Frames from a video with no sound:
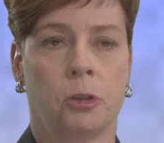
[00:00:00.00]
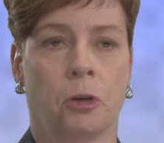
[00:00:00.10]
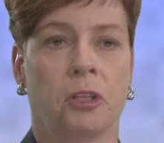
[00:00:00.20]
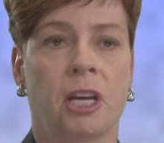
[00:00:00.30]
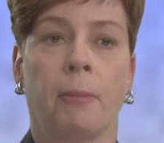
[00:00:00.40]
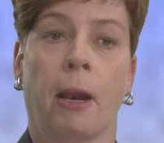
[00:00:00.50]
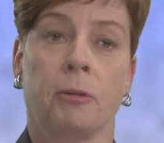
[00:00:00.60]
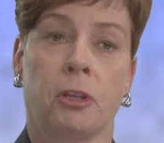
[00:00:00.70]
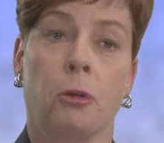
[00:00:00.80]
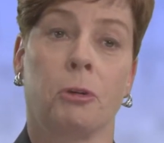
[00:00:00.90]
During the time that I
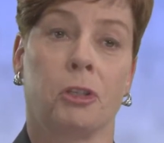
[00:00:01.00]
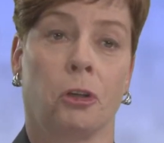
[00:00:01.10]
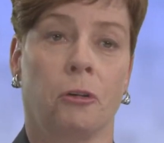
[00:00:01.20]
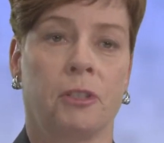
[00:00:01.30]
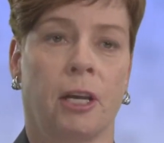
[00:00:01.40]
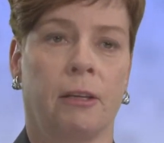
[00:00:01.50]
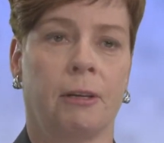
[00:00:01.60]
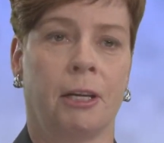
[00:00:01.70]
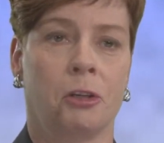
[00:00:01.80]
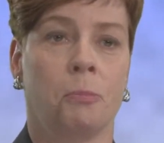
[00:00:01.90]
was in the reserves, I
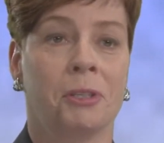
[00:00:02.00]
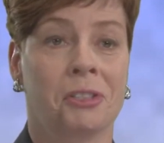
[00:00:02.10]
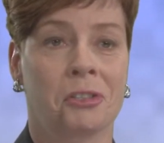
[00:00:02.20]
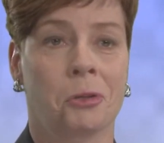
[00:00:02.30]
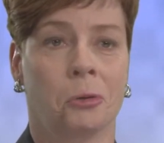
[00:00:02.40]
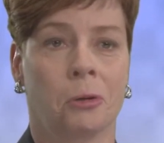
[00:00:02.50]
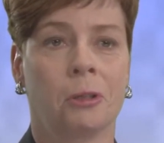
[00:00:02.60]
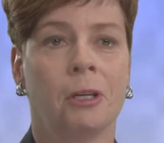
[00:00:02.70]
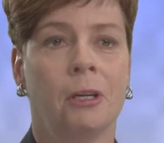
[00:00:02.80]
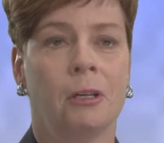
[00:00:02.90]
entered business
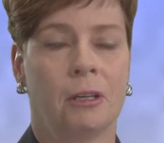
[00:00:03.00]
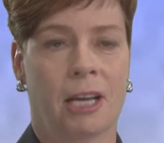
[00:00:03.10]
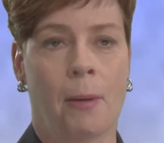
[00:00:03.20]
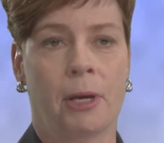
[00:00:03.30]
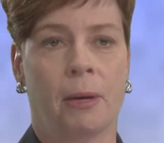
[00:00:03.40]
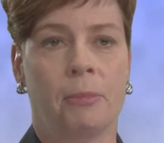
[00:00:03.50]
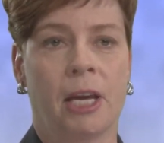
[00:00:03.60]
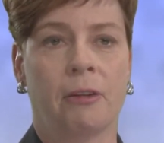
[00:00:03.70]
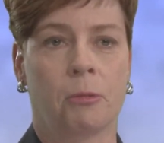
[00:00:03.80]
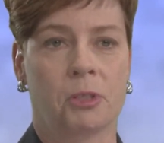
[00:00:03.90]
school, got my
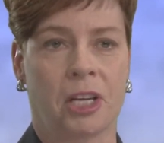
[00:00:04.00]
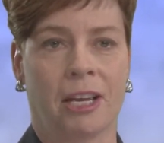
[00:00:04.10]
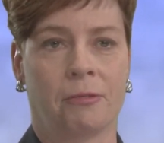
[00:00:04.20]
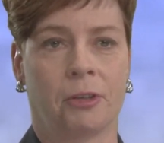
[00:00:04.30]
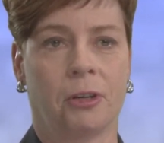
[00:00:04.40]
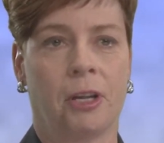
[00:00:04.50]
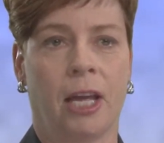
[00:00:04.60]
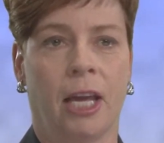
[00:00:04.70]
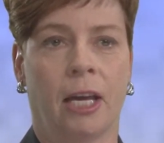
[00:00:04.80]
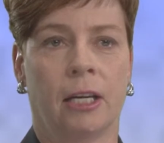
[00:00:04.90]
MBA from Stanford,
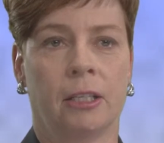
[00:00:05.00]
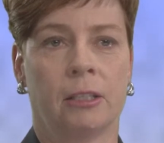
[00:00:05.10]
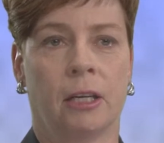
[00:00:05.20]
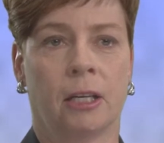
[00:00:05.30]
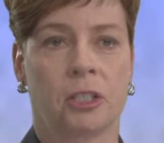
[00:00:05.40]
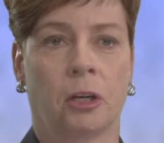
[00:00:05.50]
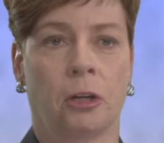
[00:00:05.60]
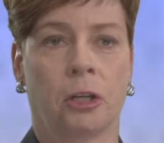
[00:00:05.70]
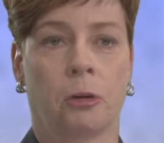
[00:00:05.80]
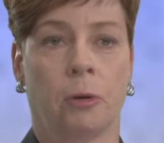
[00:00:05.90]
and
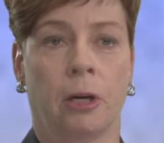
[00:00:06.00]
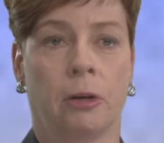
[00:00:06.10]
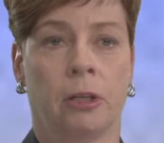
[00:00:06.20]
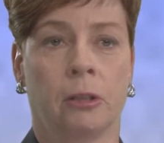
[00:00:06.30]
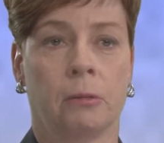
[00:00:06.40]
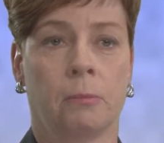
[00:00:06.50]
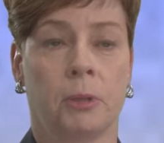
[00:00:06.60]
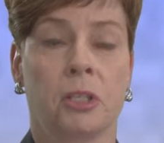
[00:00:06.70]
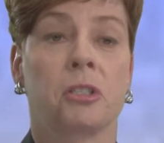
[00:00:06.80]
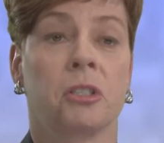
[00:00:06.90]
started a career in
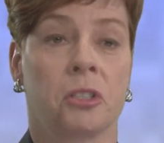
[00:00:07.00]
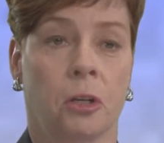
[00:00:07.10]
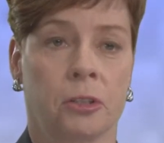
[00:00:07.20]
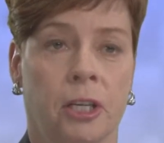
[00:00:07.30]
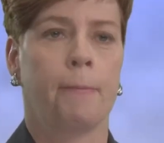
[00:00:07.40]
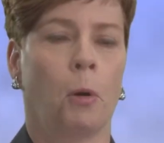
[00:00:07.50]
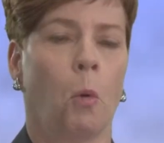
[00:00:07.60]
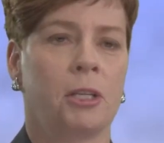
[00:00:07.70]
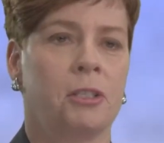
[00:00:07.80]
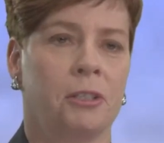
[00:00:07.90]
business consulting. It
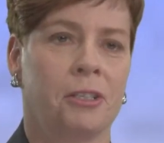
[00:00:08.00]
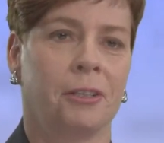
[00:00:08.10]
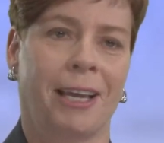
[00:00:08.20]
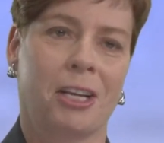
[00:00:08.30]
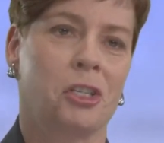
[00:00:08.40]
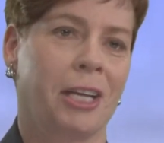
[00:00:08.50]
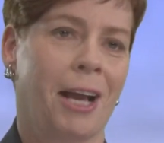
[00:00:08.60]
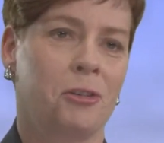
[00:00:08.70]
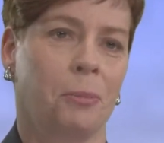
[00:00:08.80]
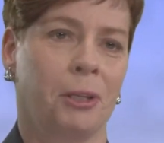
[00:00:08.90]
wasn't until I actually
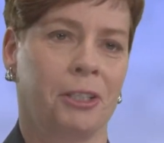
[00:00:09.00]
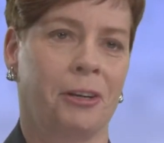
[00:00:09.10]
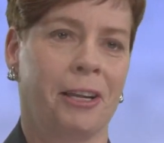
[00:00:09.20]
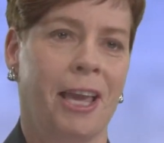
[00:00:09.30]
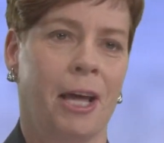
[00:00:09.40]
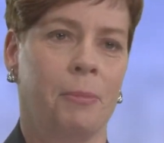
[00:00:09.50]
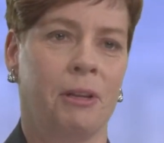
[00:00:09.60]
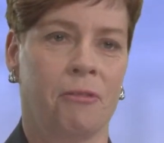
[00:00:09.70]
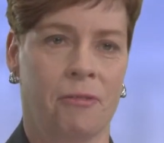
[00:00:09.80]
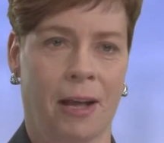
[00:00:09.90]
got to a military academy
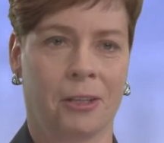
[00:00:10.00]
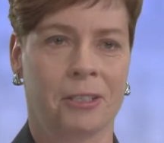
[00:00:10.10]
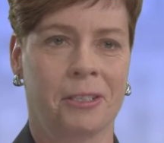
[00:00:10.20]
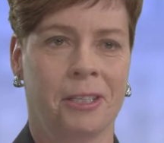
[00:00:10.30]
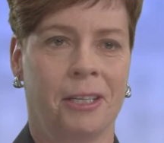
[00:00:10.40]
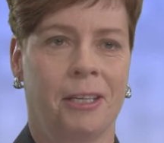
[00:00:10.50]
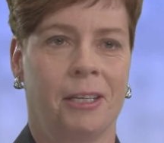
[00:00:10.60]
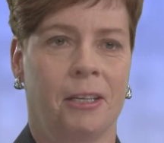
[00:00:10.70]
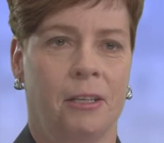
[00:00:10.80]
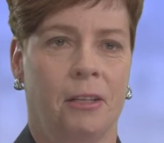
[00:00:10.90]
and felt
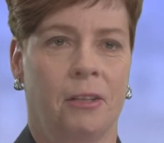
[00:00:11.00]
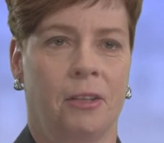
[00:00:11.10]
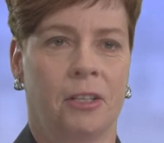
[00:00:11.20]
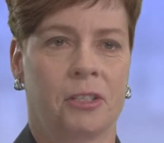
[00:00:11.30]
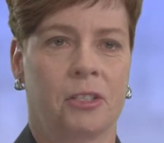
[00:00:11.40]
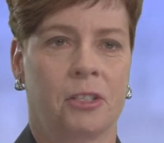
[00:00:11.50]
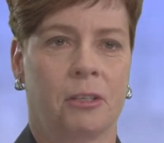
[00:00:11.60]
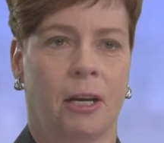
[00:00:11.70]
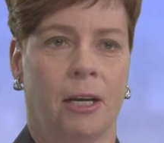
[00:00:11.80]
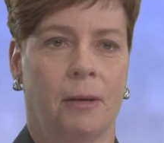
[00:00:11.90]
this